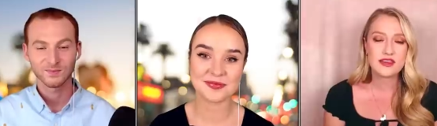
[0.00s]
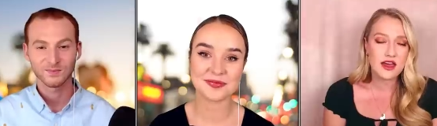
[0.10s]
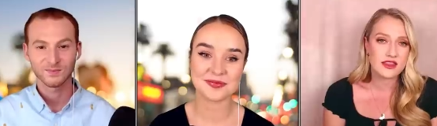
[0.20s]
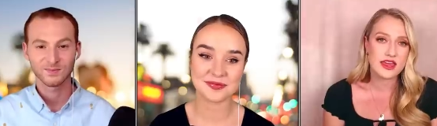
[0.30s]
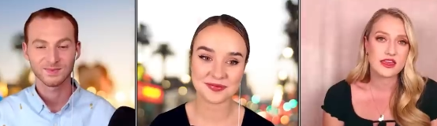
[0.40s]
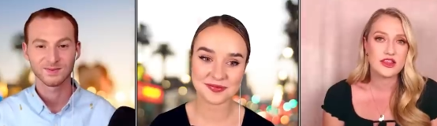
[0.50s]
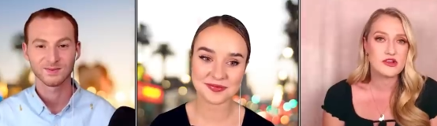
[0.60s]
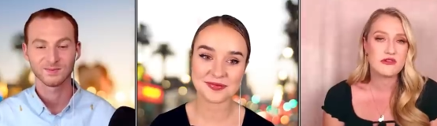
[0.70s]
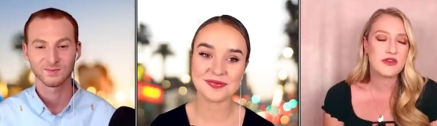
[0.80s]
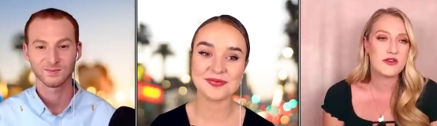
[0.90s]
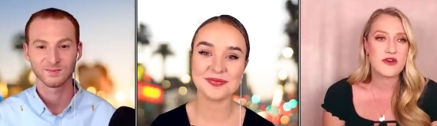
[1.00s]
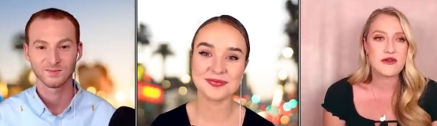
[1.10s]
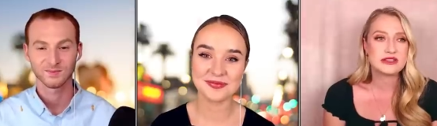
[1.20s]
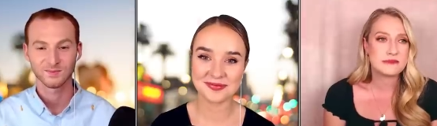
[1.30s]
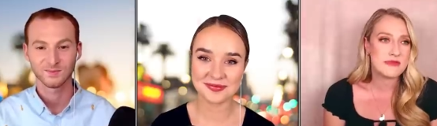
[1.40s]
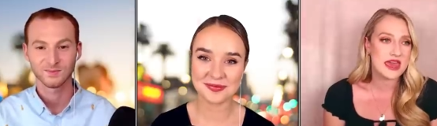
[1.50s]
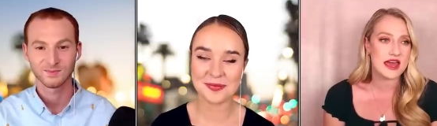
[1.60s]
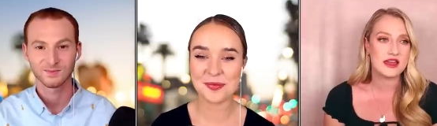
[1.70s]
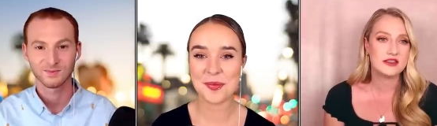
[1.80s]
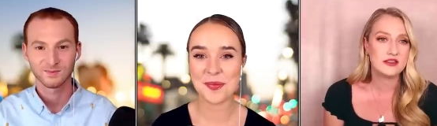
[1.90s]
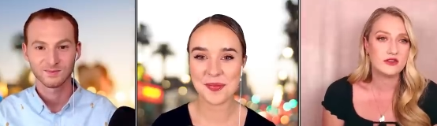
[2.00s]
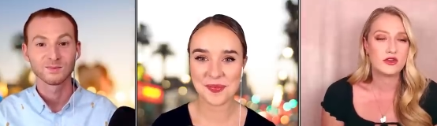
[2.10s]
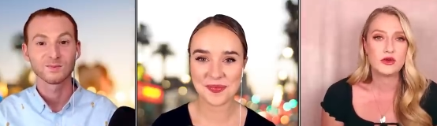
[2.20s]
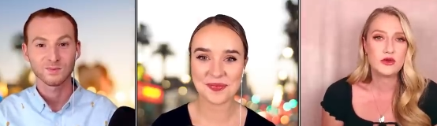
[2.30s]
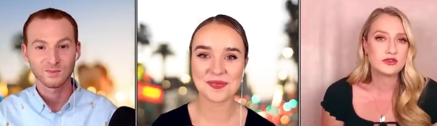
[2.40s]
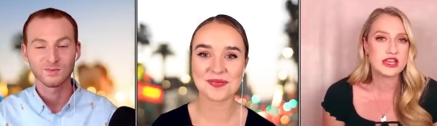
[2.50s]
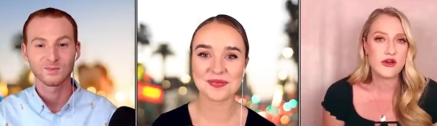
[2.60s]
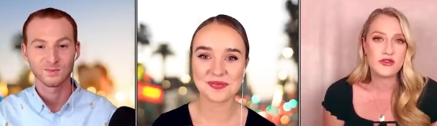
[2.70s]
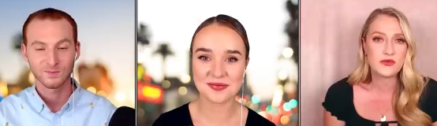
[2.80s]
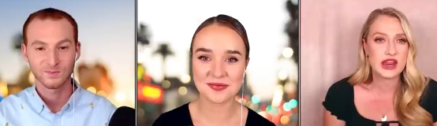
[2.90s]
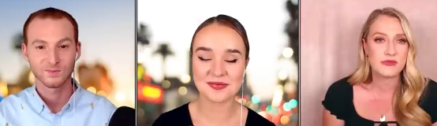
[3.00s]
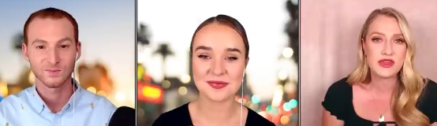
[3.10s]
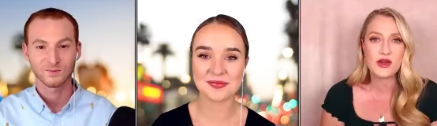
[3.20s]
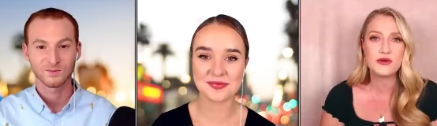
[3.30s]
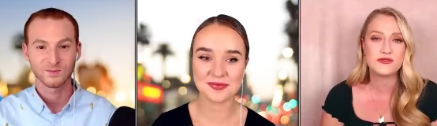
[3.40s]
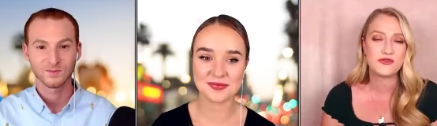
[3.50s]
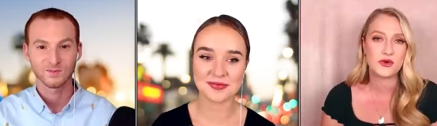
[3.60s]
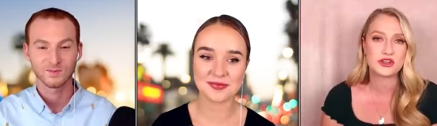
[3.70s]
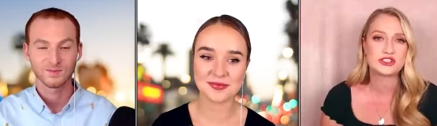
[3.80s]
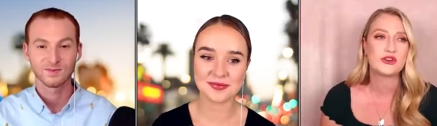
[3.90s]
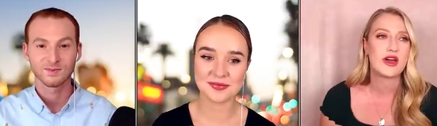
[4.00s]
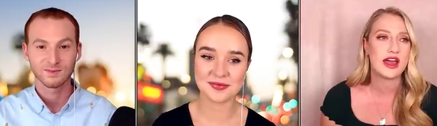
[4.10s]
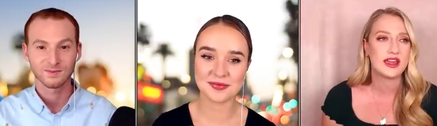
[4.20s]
Speaker 1: the thought, like, you know, if I was a man, whose outfit would I be going for? So